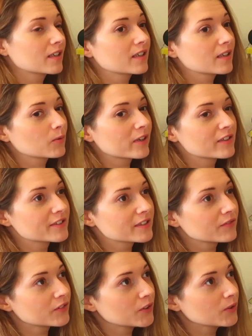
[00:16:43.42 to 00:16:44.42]
Whereas if
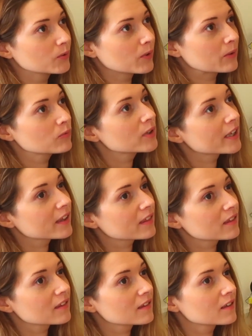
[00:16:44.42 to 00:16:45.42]
you went with,
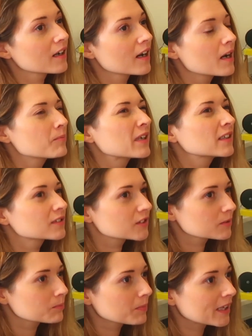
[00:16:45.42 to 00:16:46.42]
some
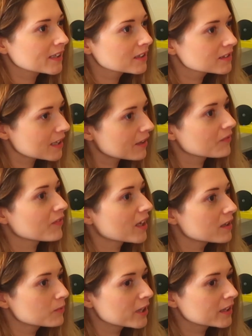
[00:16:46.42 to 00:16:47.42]
bankings have that
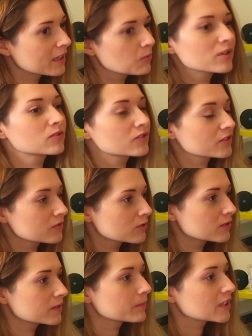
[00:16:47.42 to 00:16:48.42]
where they will just
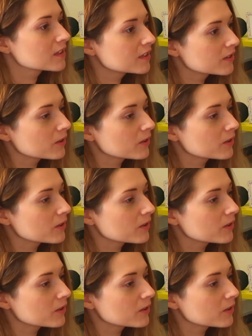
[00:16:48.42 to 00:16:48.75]
automatically do it,